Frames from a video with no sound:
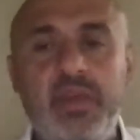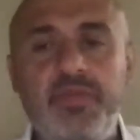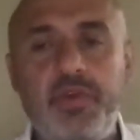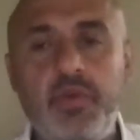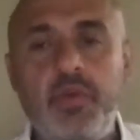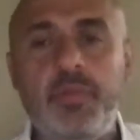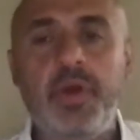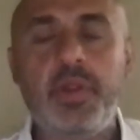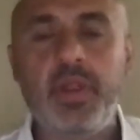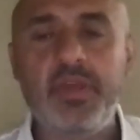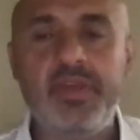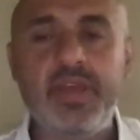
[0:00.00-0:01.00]
confused,
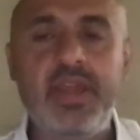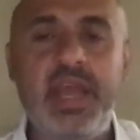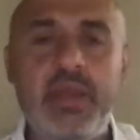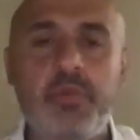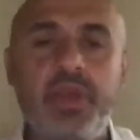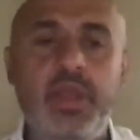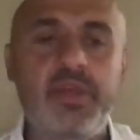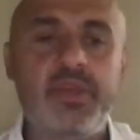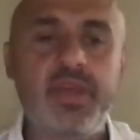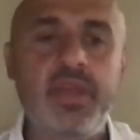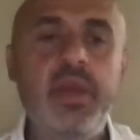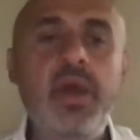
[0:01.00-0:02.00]
but listen and
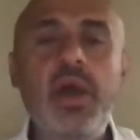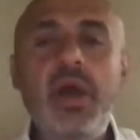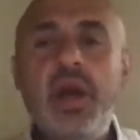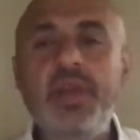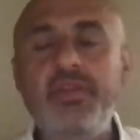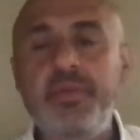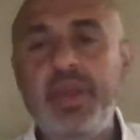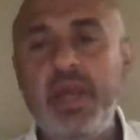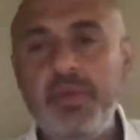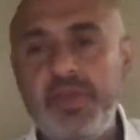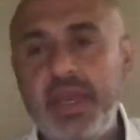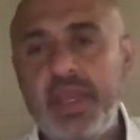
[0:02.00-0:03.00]
re-listen until it
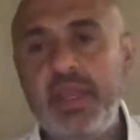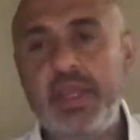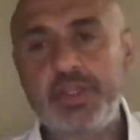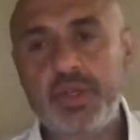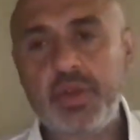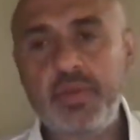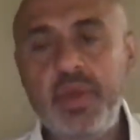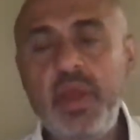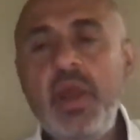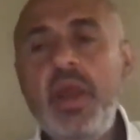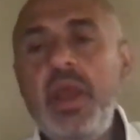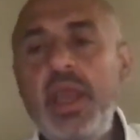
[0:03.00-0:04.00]
becomes second nature.
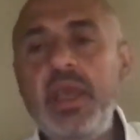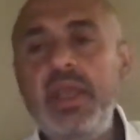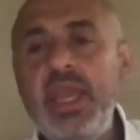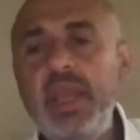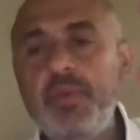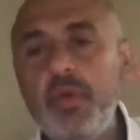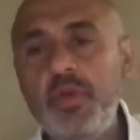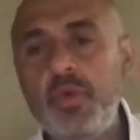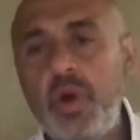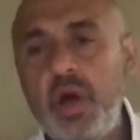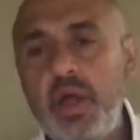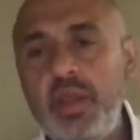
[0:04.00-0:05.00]
In Hebrews
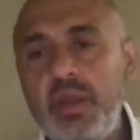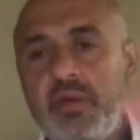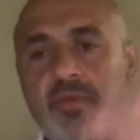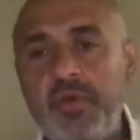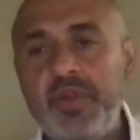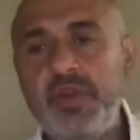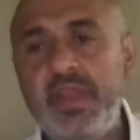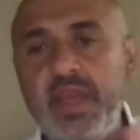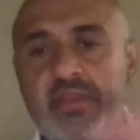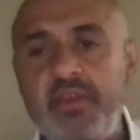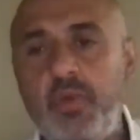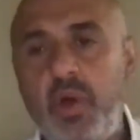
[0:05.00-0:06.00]
1, verses
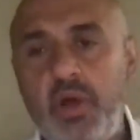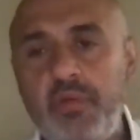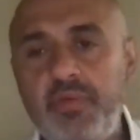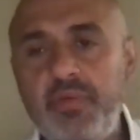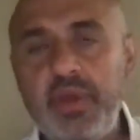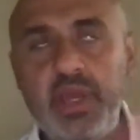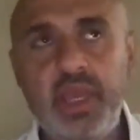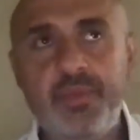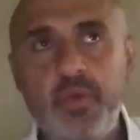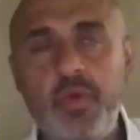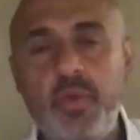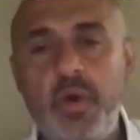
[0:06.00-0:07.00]
10 to 12,
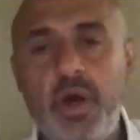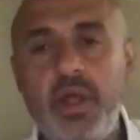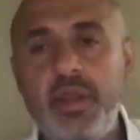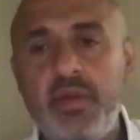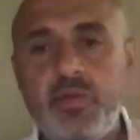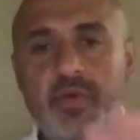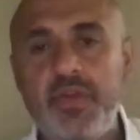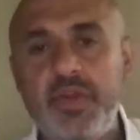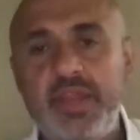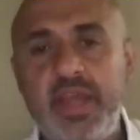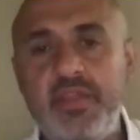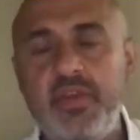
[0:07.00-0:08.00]
Hebrews 1,
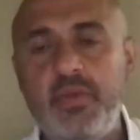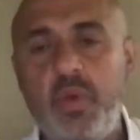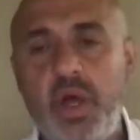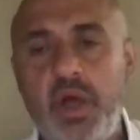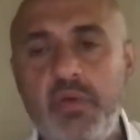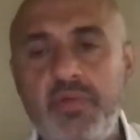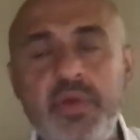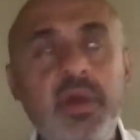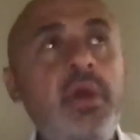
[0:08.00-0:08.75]
verses 10 to 12,